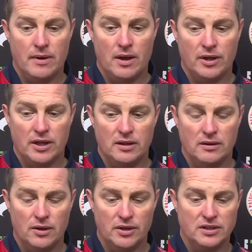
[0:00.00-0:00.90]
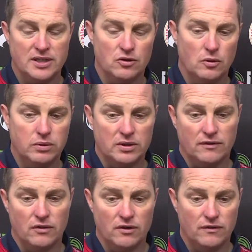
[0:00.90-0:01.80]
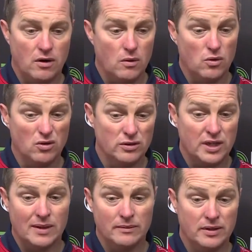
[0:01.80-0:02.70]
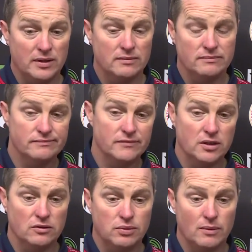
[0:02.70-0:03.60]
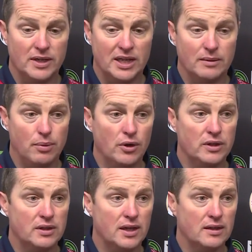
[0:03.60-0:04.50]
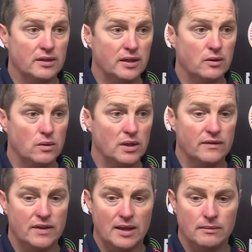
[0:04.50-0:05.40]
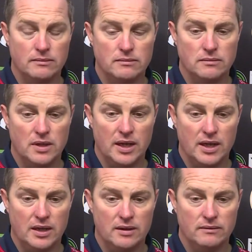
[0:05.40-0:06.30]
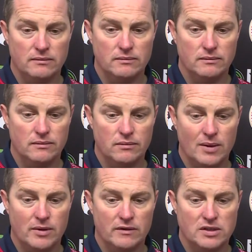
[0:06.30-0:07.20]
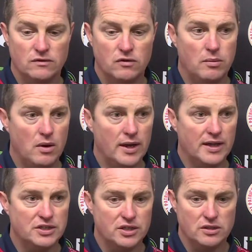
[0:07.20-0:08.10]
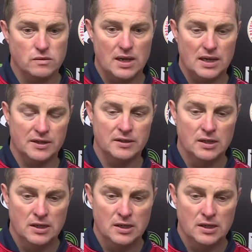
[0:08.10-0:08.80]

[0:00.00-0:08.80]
how they set up with their 5-4-1. Came to probably get the point that I think will give them Premier Division football next year as well. And